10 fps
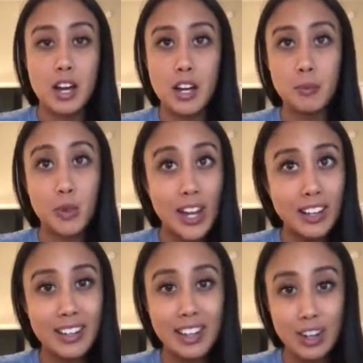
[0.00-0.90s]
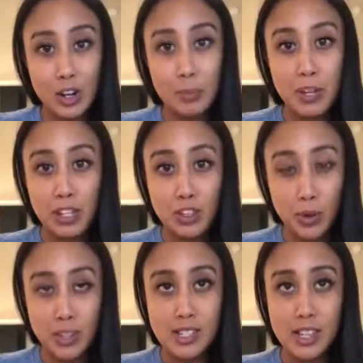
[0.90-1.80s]
reality therapy and
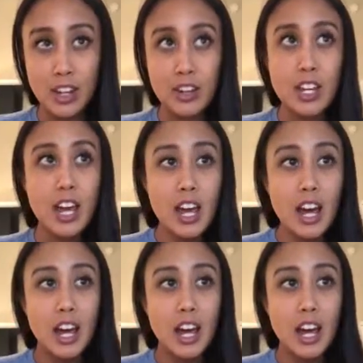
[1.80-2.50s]
choice theory.